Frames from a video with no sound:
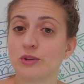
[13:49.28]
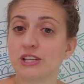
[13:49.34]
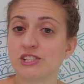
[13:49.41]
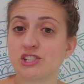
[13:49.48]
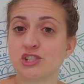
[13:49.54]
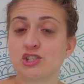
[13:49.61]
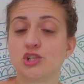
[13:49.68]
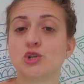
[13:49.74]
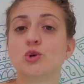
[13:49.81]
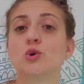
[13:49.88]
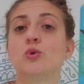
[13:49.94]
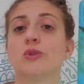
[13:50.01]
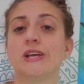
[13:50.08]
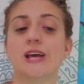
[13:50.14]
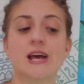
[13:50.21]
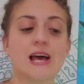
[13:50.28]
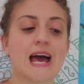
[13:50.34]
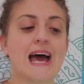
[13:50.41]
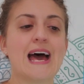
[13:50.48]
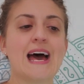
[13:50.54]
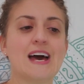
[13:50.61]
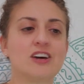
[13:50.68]
This is you. The
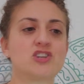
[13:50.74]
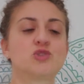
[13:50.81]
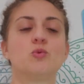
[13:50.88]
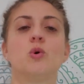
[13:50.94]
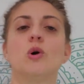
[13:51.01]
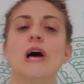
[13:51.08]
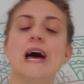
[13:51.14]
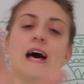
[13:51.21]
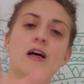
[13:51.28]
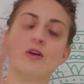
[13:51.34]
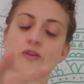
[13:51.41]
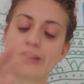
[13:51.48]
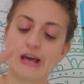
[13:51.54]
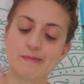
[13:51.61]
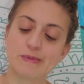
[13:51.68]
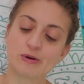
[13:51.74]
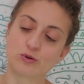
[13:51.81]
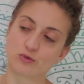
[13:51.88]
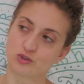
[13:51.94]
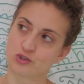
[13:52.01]
actual alchemical